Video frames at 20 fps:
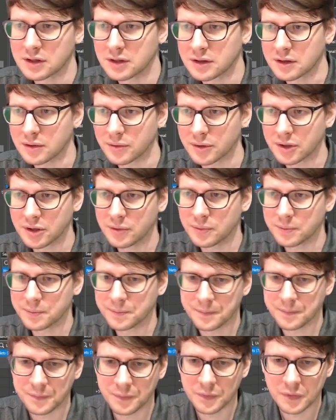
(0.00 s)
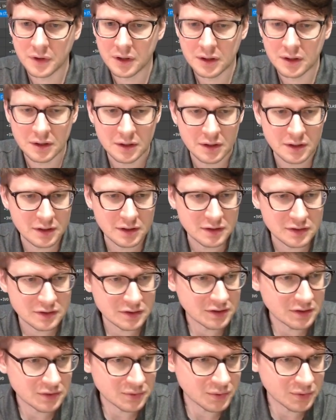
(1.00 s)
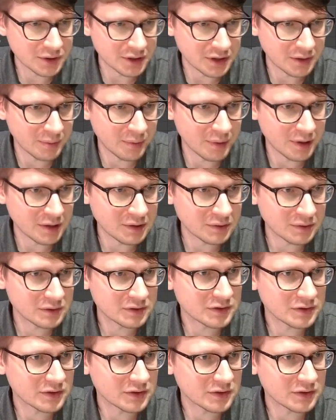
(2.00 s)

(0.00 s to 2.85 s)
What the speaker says: There we go. So let's worry about